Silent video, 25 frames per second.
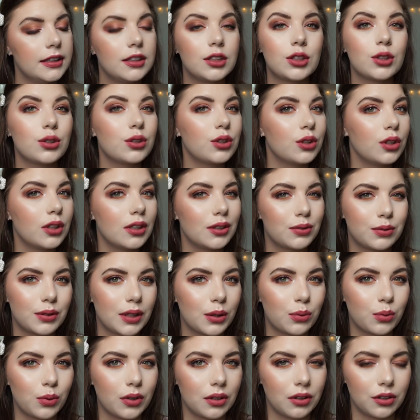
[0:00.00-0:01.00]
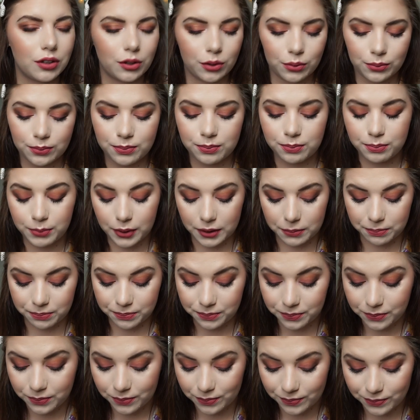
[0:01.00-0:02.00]
Don't know if I will though, but
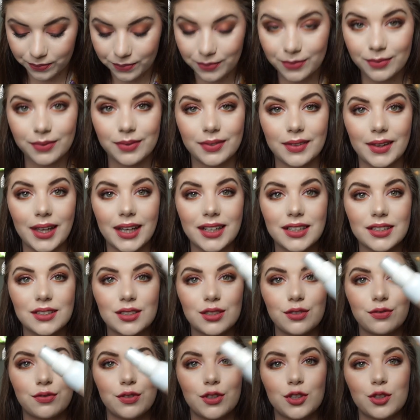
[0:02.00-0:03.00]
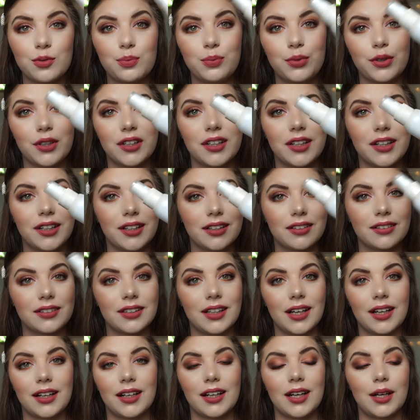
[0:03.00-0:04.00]
that is the first product
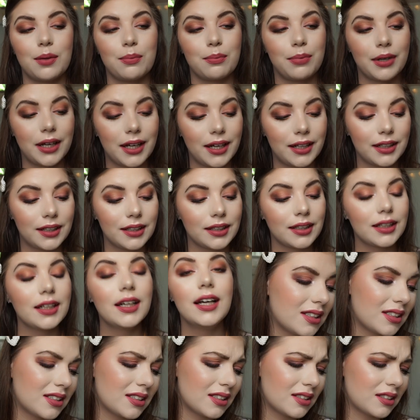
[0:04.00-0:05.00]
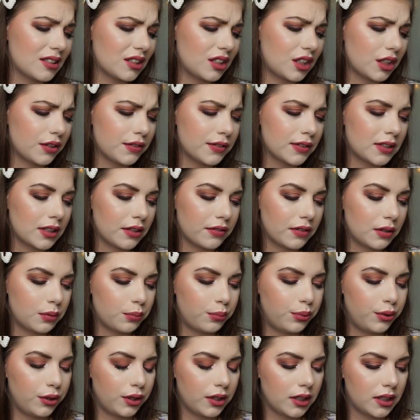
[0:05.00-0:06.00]
that I'm panning. This is the
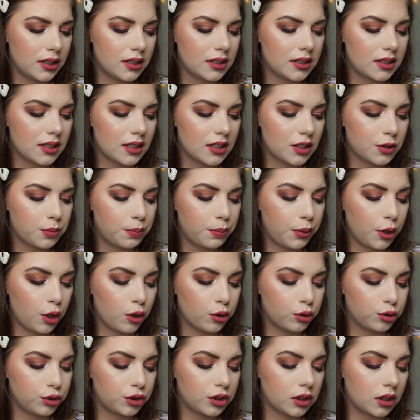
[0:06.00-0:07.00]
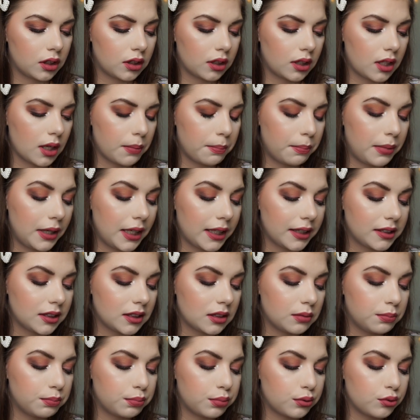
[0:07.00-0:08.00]
W7 Princess Potion
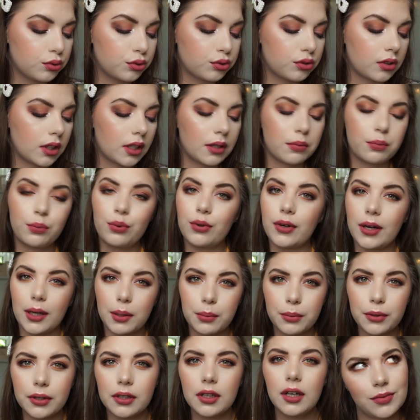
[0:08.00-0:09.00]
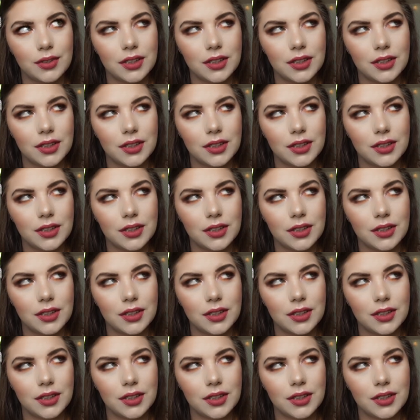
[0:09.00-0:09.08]
Complexion Booster and Primer.